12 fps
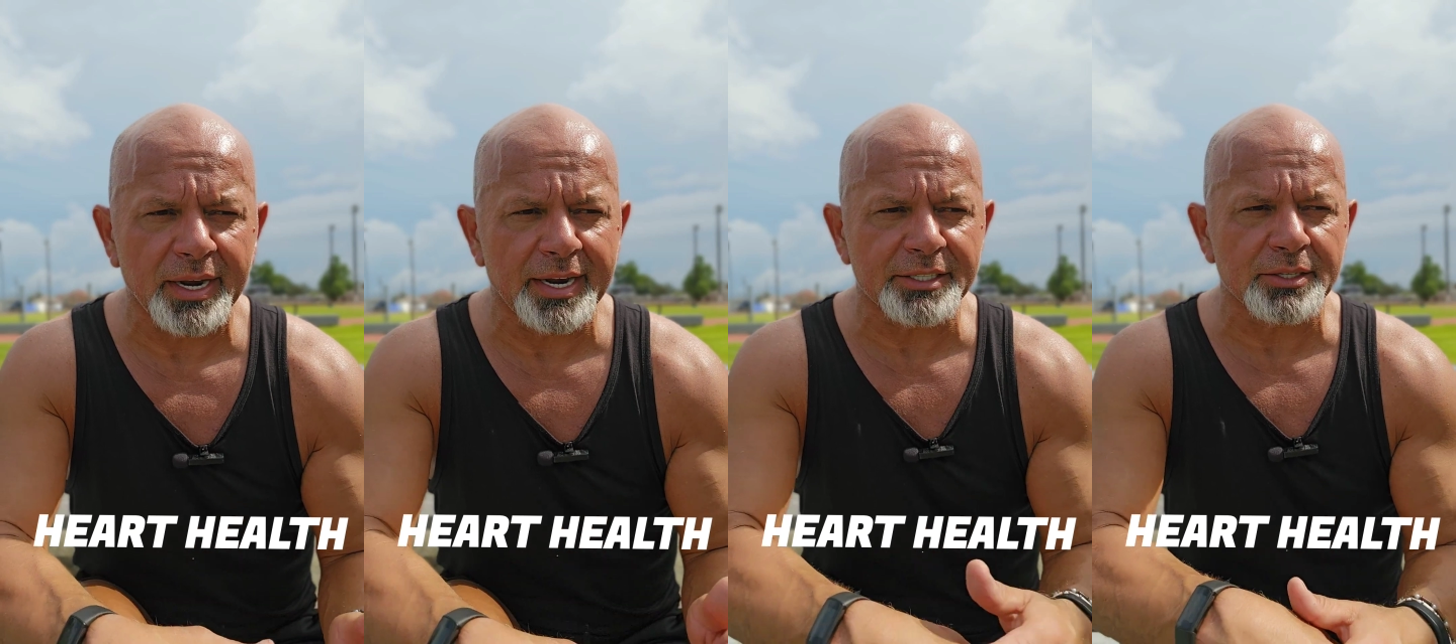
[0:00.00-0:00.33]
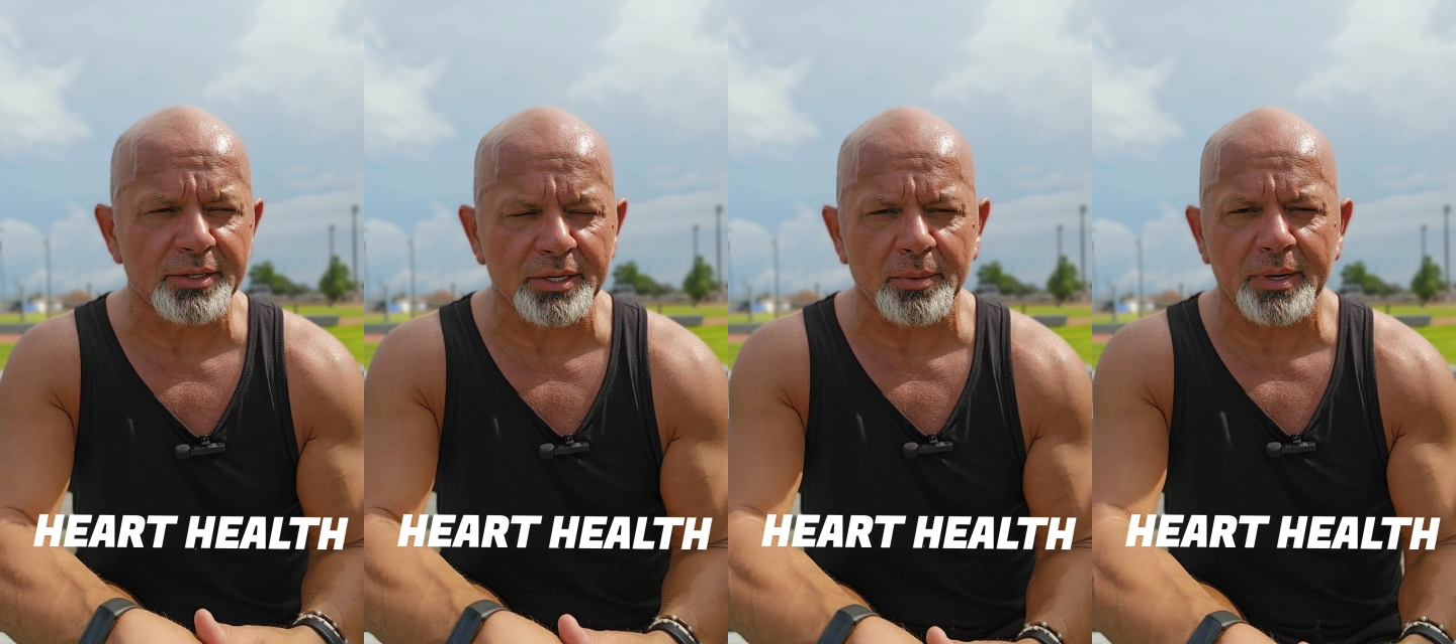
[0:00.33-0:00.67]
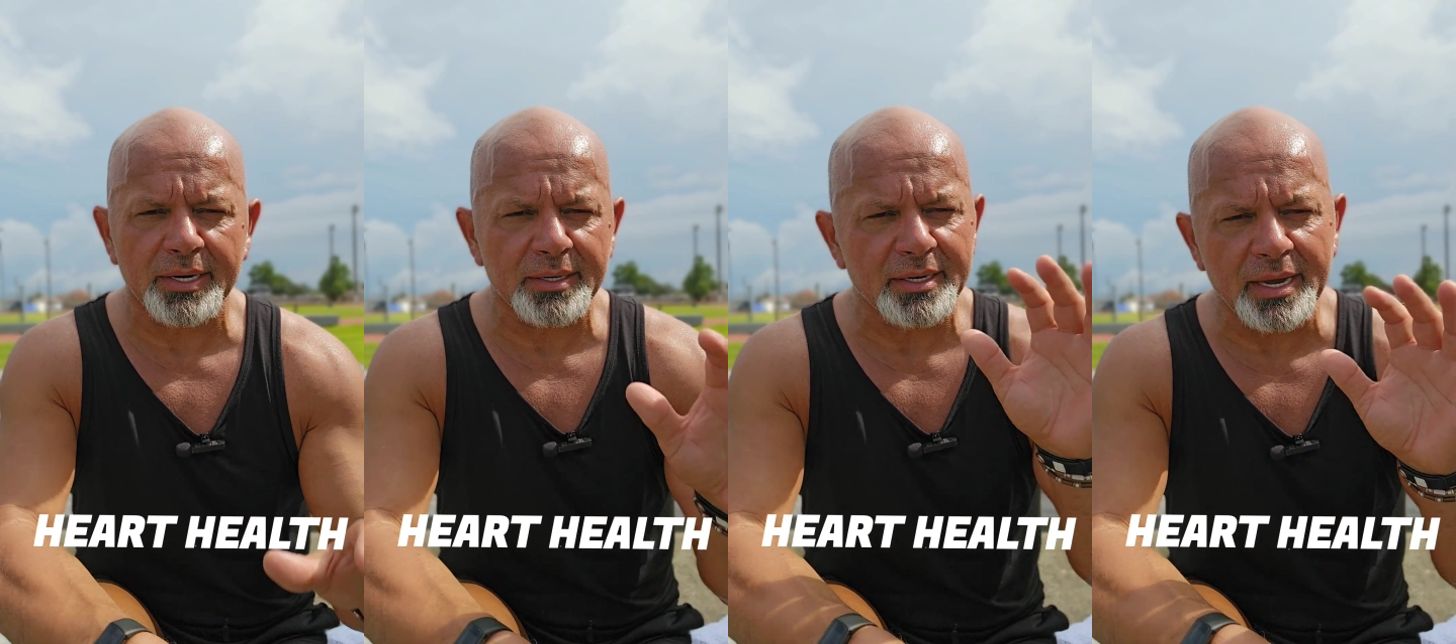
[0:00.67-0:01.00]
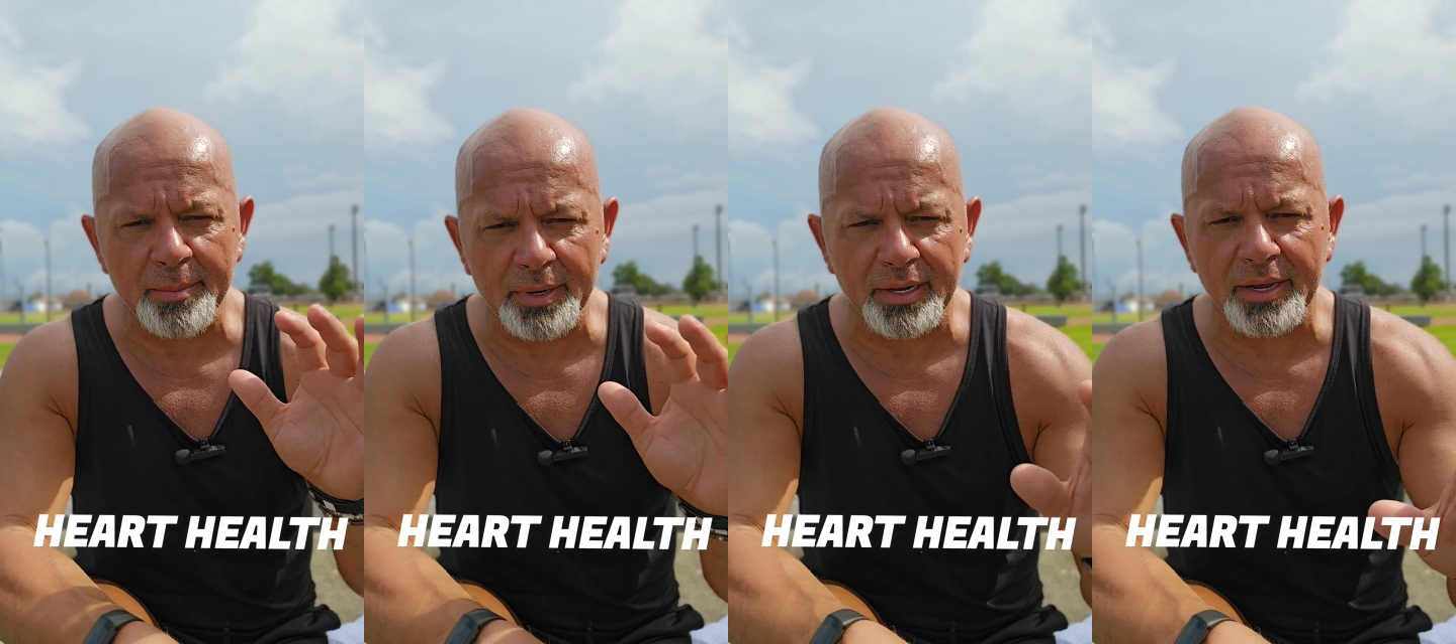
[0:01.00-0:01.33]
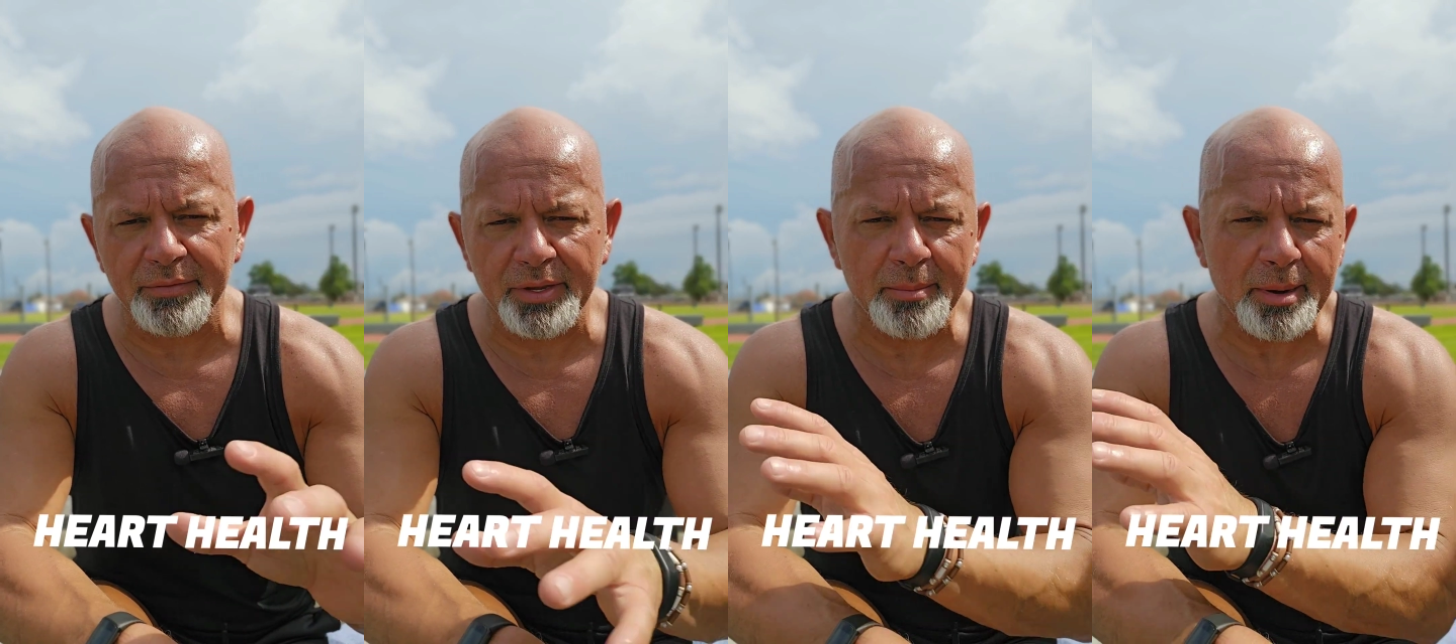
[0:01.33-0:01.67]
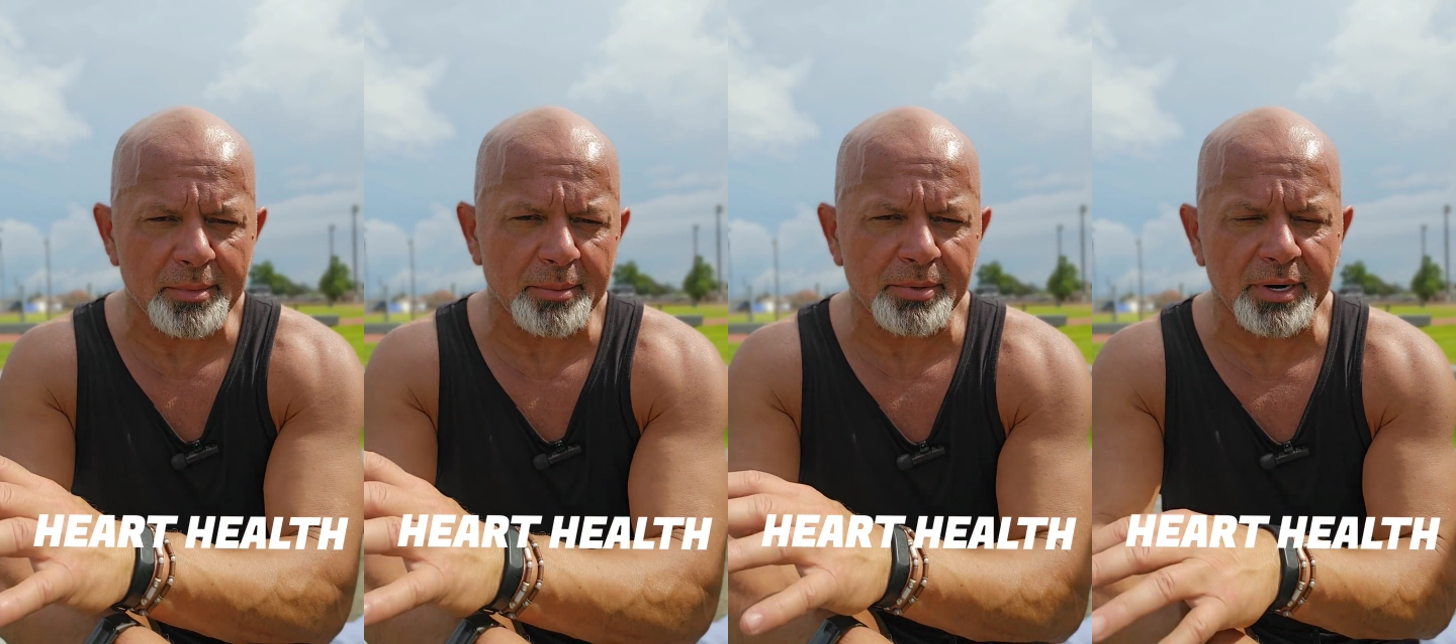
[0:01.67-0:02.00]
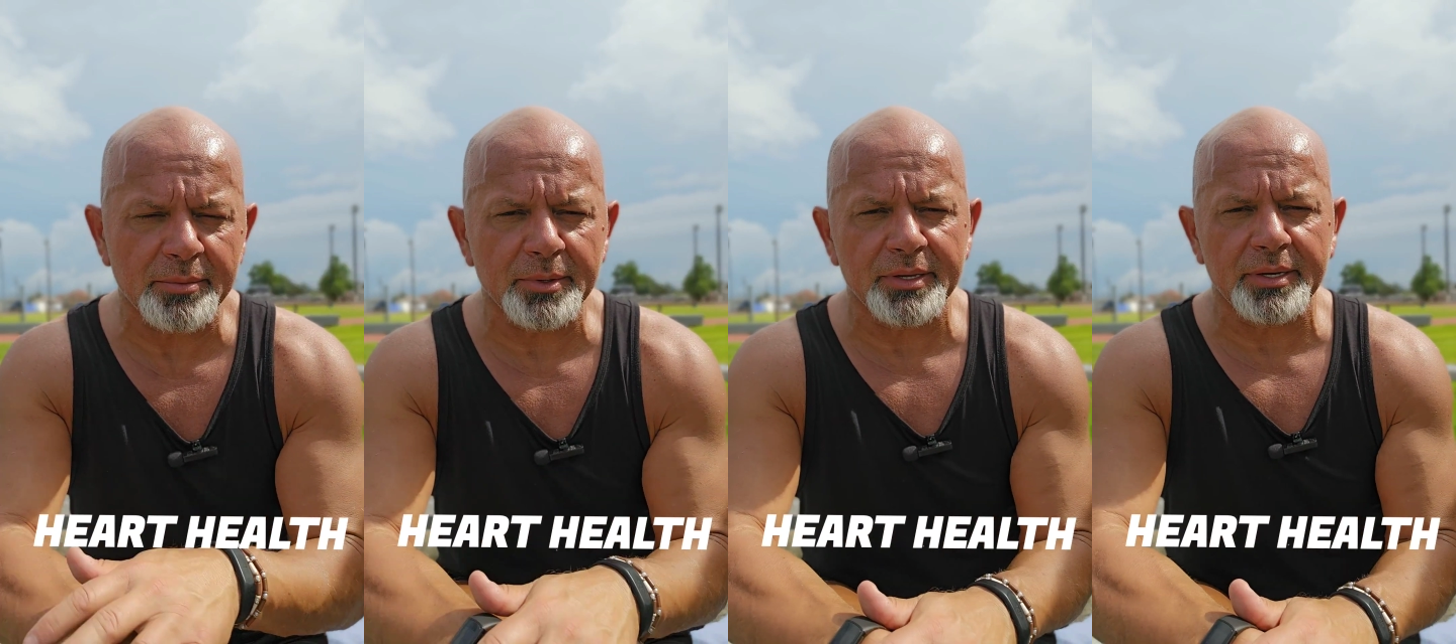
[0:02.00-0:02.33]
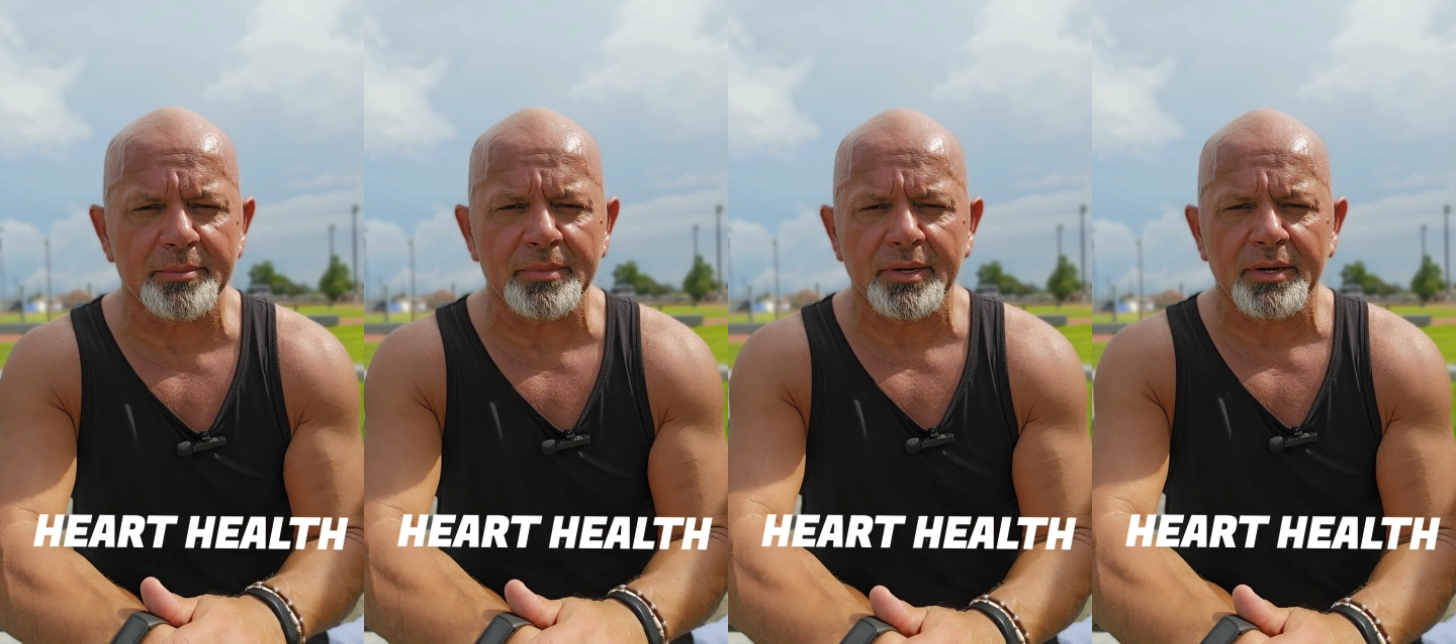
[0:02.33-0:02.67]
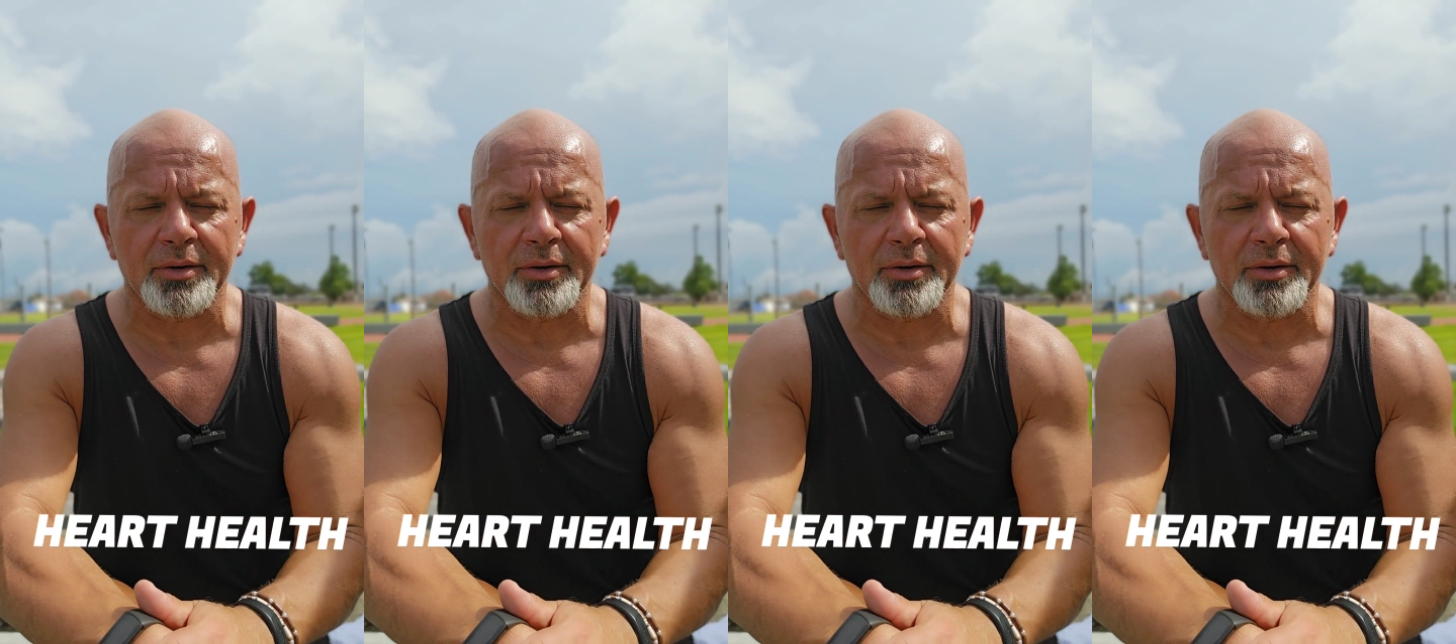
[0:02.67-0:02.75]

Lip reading: And so, you know what, I'm going to love them. I'm going to pray with them,